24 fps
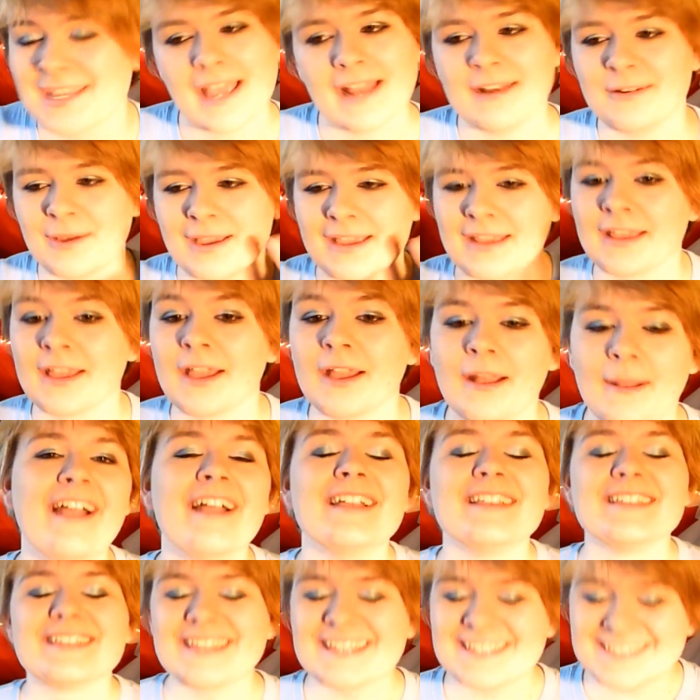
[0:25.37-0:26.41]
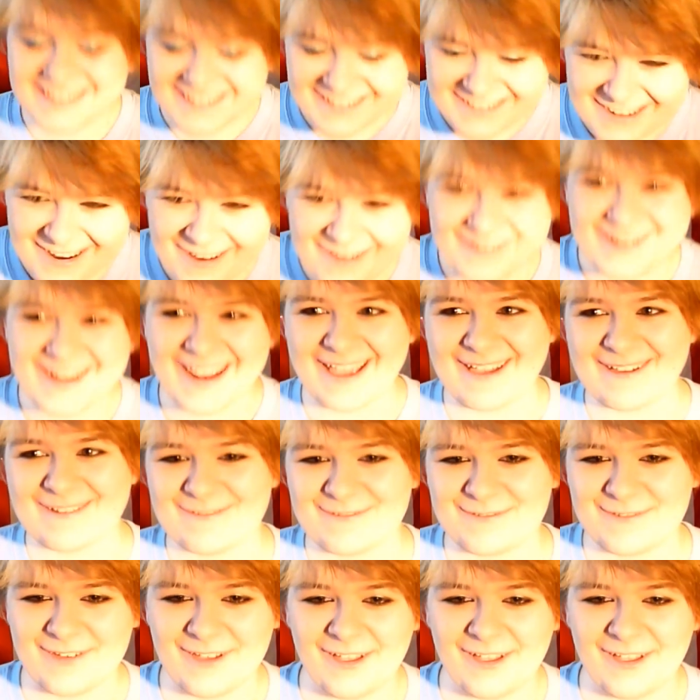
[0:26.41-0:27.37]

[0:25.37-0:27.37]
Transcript: Anyway, since I don't have